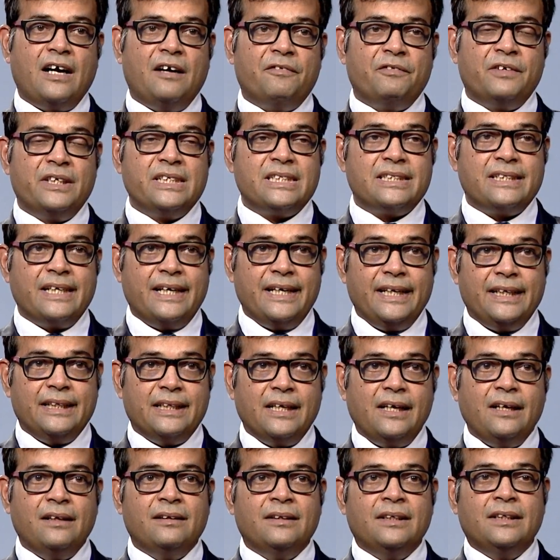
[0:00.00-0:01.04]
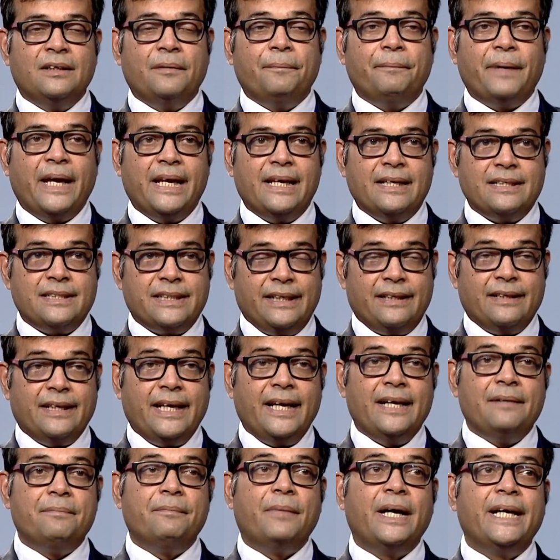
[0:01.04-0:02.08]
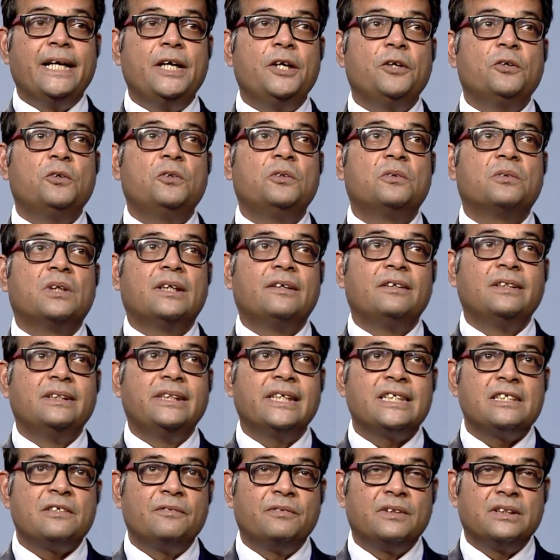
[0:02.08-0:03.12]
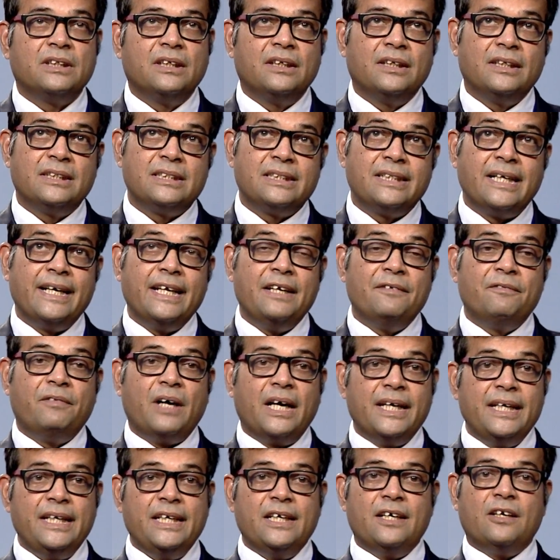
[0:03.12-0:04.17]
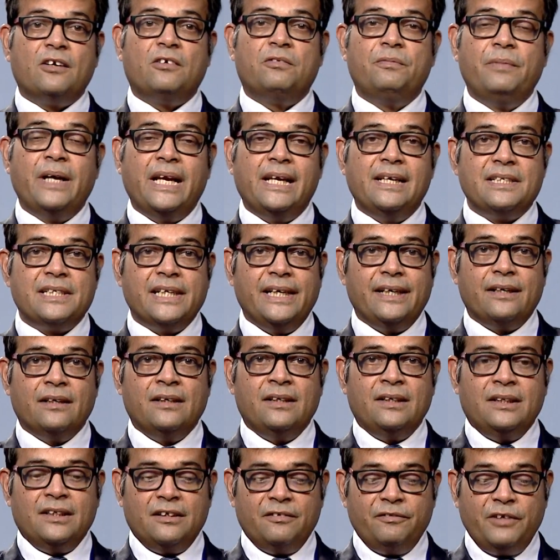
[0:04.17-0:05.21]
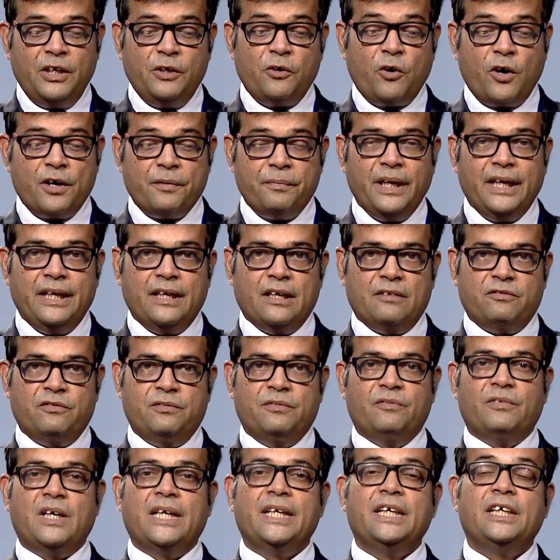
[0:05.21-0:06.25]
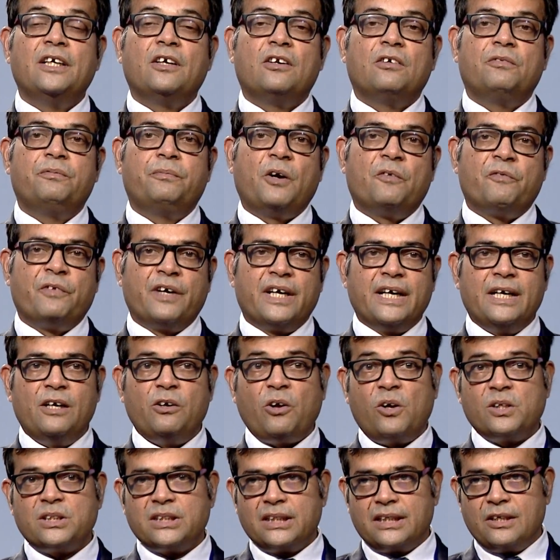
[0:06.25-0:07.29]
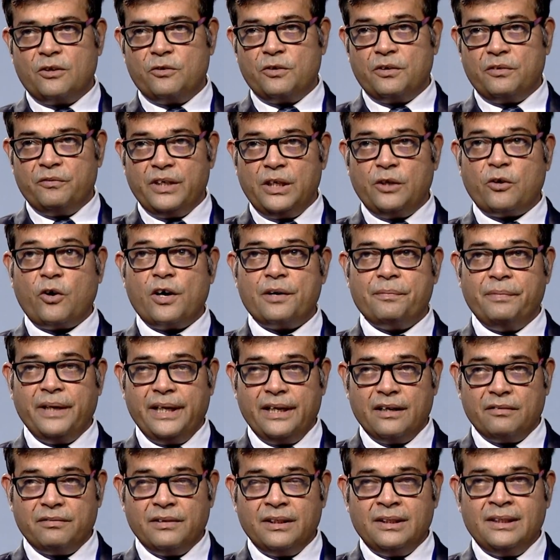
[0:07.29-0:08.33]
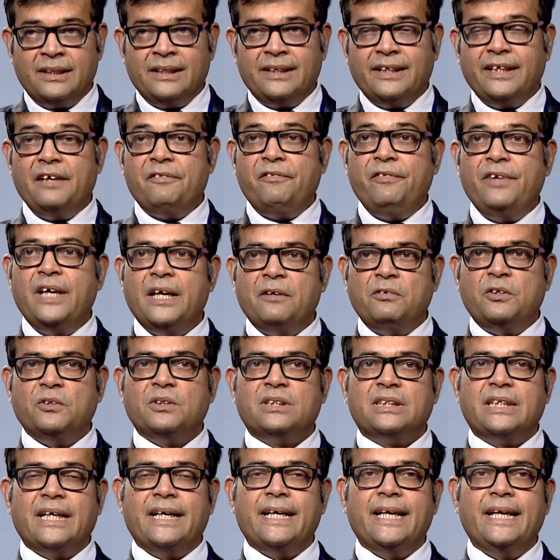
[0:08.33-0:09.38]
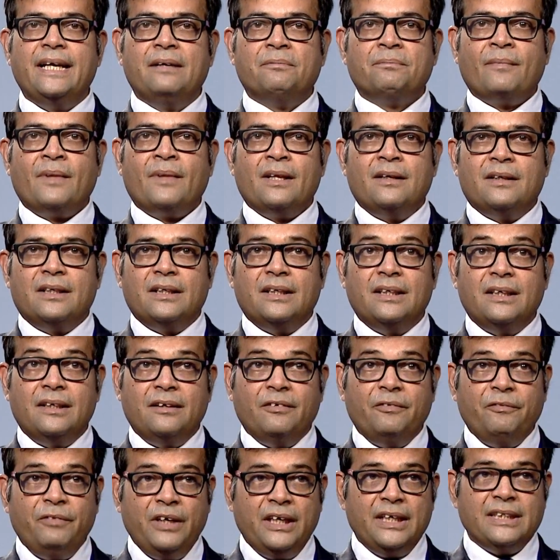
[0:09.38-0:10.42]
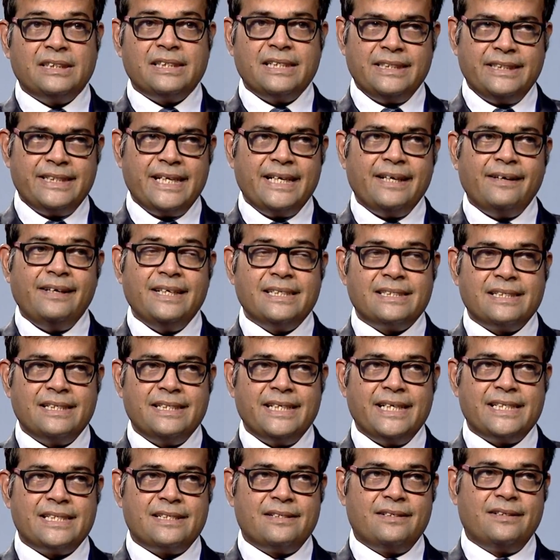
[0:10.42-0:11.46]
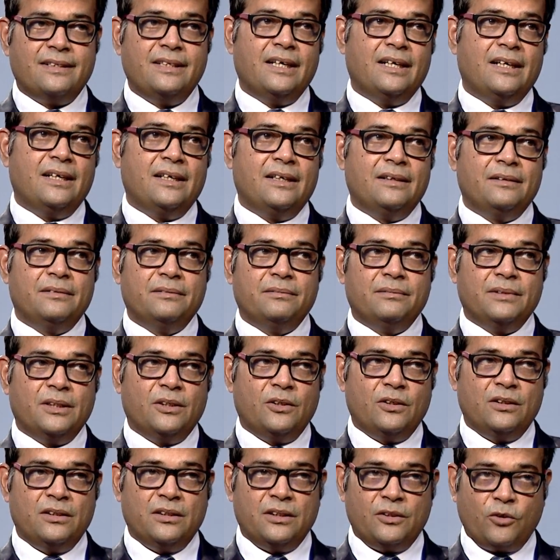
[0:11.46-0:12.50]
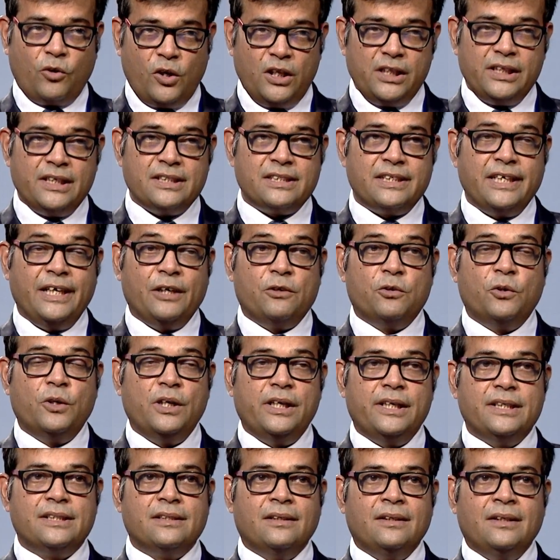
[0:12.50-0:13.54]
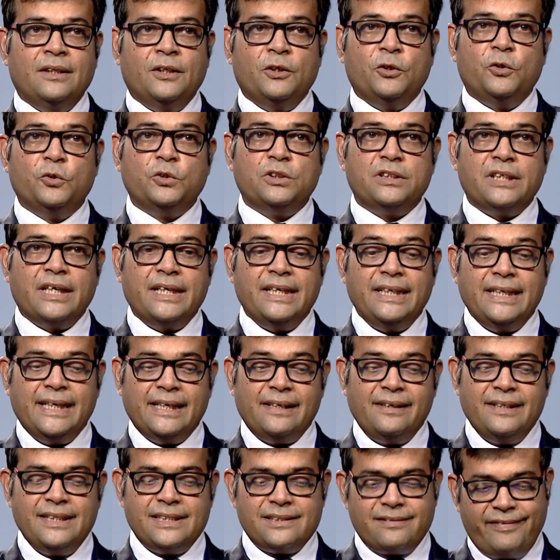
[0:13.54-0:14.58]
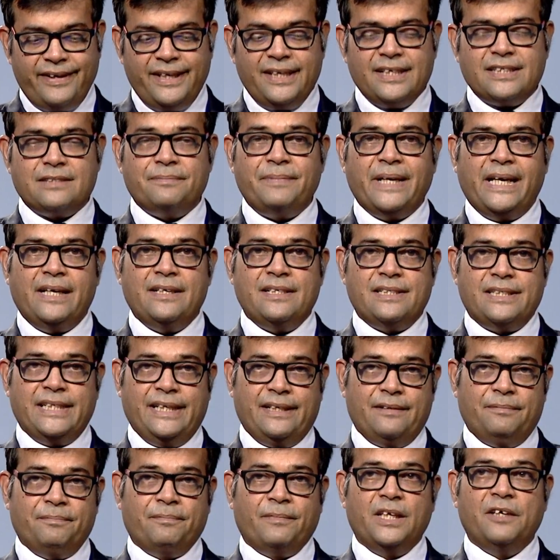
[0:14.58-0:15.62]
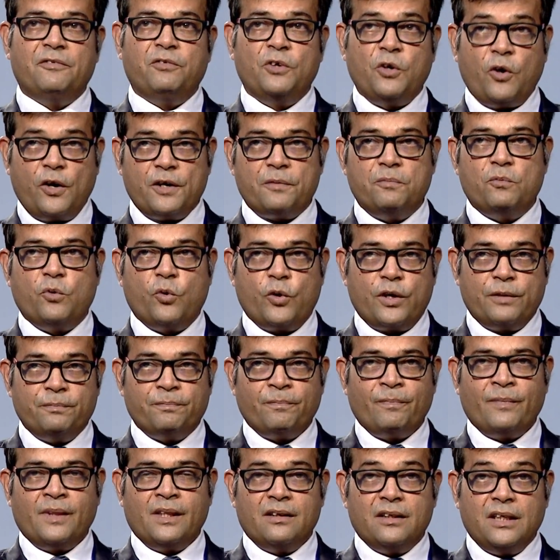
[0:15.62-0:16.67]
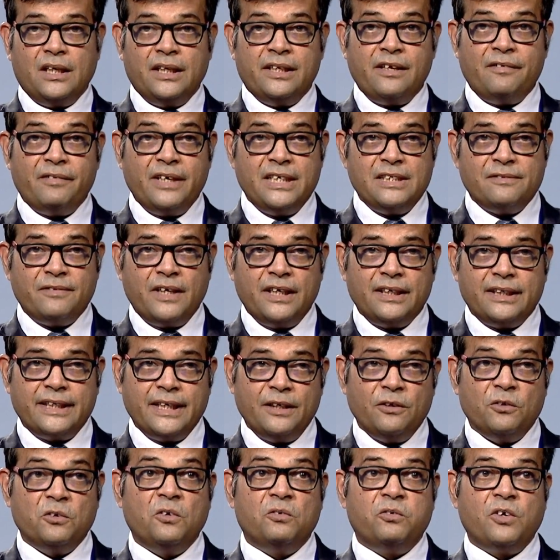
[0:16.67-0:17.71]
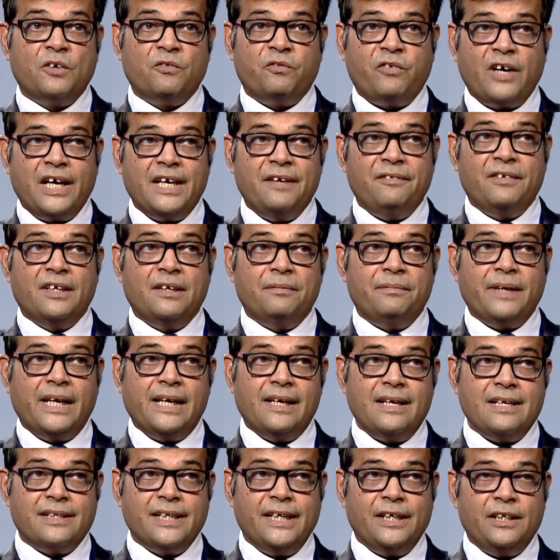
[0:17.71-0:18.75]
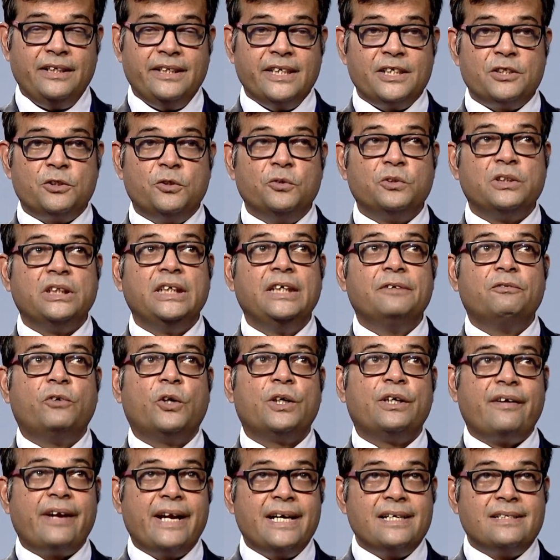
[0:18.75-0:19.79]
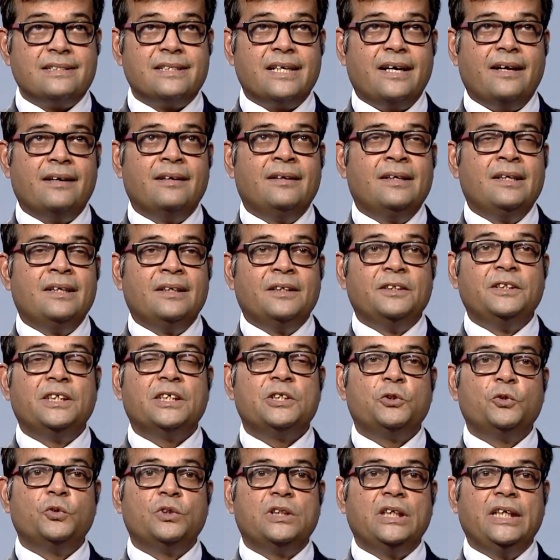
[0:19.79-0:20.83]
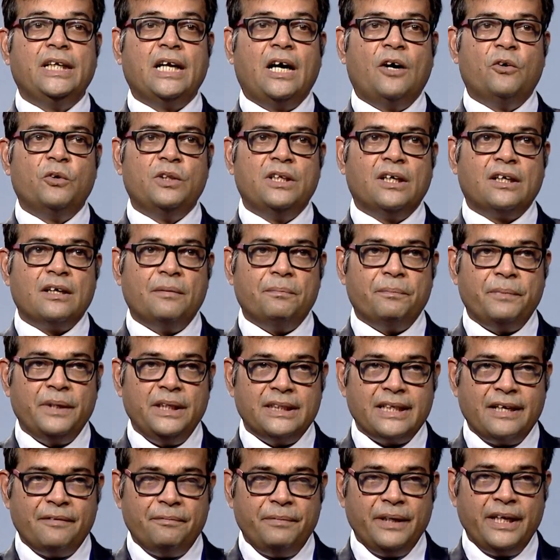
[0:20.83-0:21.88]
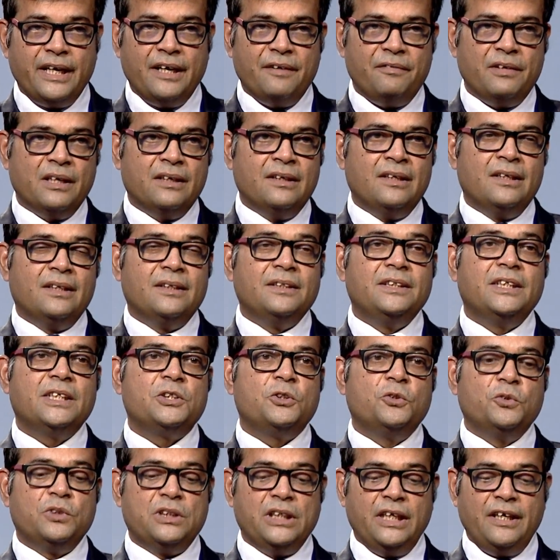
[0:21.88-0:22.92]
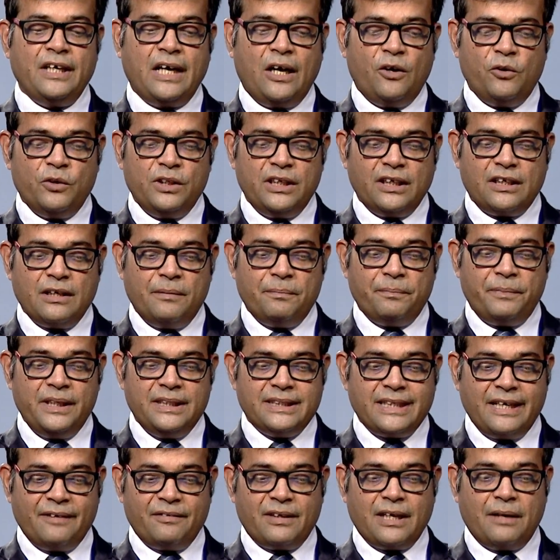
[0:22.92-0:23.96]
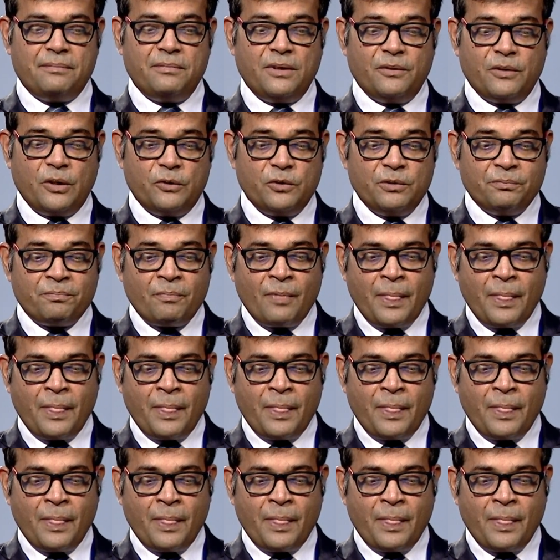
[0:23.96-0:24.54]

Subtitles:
after studying the balance sheet. And mind you, just studying 1 year of balance sheet will not be enough. 1 year of profit and loss account will not be enough. If we have to study, we generally suggest all the stakeholders to study at least 3 years balance sheet, if not more. Otherwise, one can go for 5-year balance sheet just to see what trends are, just to see how the companies have behaved, just to see how the companies have come about.